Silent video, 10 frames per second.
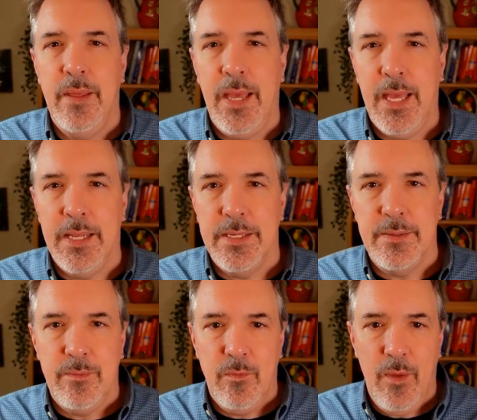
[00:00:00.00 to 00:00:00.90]
and
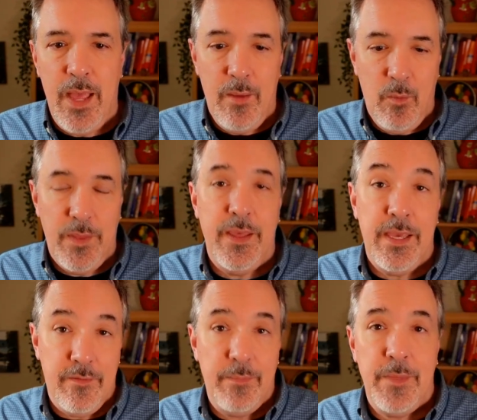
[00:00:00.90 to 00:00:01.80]
when they
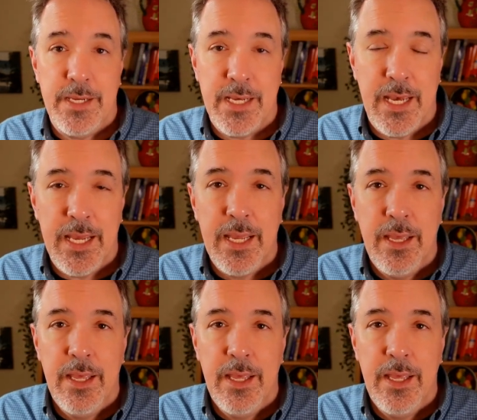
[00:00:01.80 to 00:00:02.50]
give up, they die?